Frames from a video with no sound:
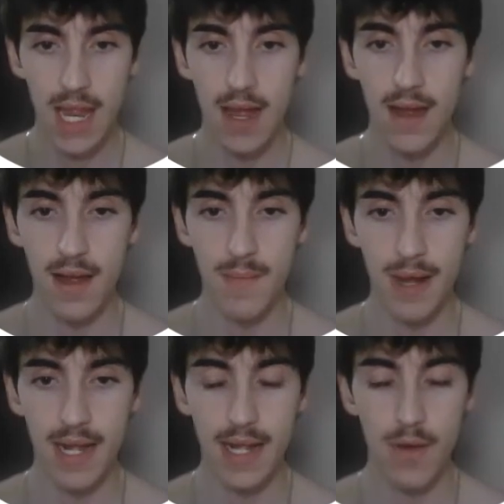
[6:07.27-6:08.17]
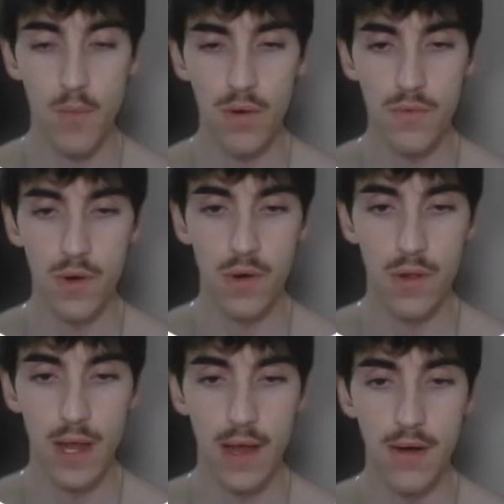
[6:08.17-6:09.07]
I get 1
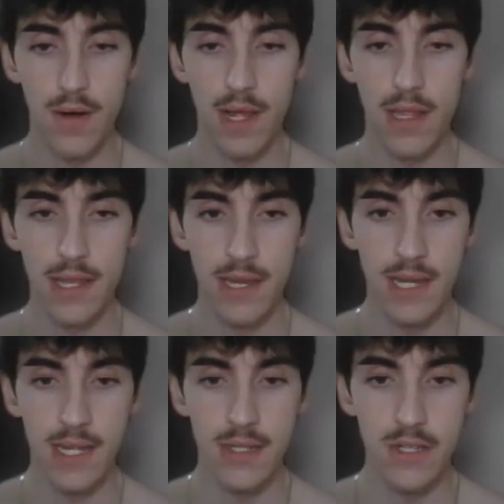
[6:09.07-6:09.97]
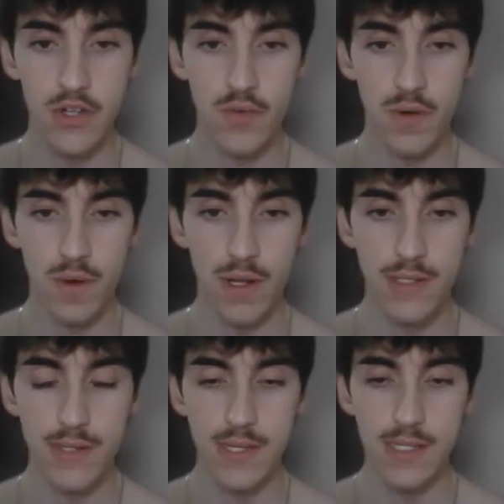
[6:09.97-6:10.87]
roll out and then into the drill run.
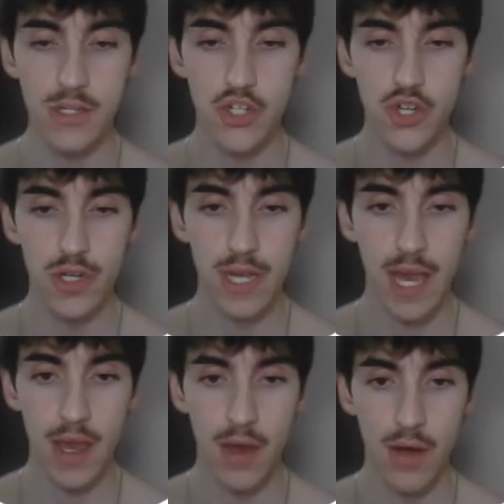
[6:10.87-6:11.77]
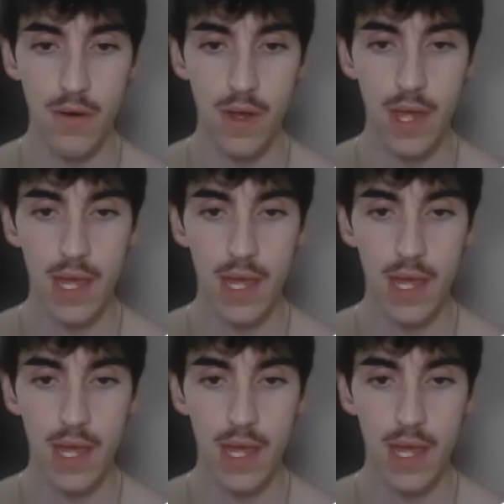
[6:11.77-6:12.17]
So this should KO.